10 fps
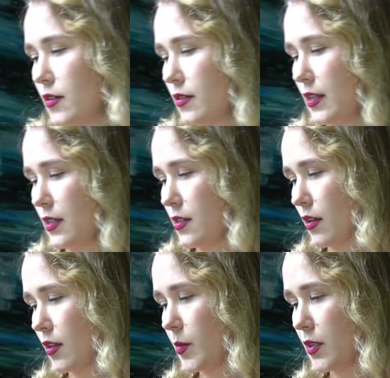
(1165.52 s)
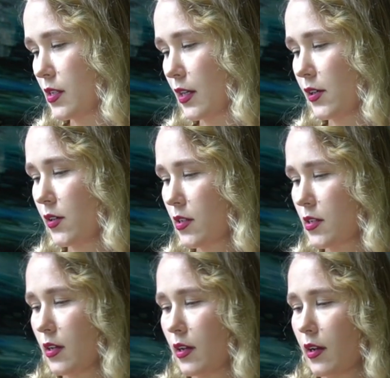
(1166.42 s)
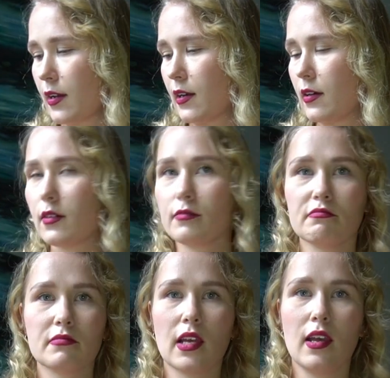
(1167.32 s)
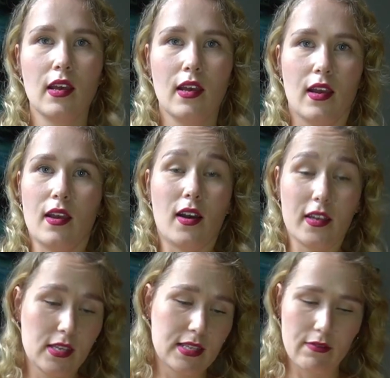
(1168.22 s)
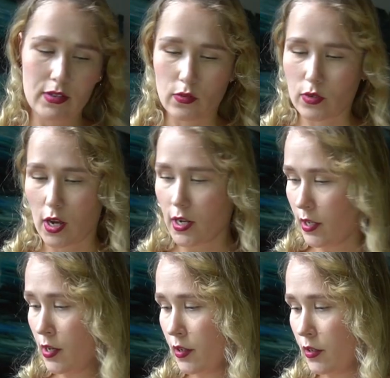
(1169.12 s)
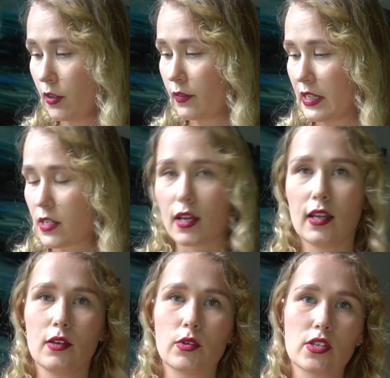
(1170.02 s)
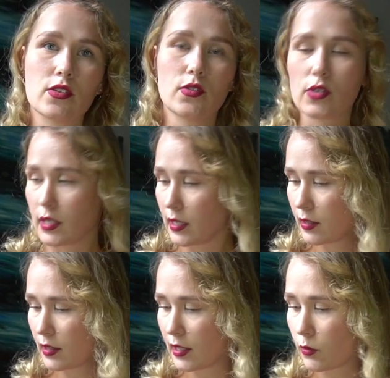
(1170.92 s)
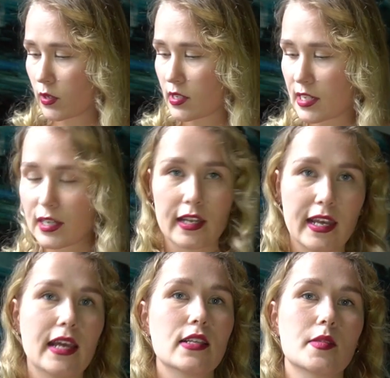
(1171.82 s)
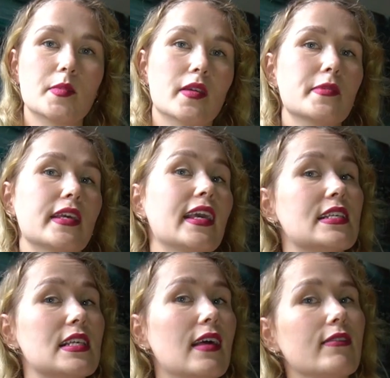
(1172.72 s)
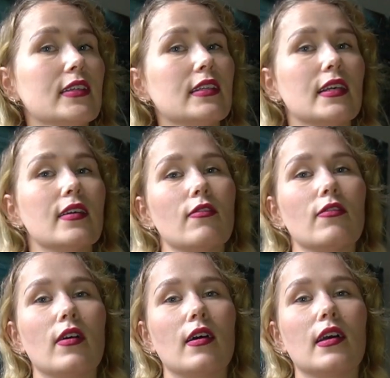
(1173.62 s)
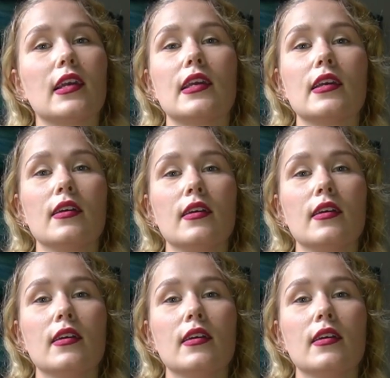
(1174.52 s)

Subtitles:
these are the buttons I got. I got either 7 or 9 of each colour, which is usually the quantity I get. Sometimes I get 11 if I'm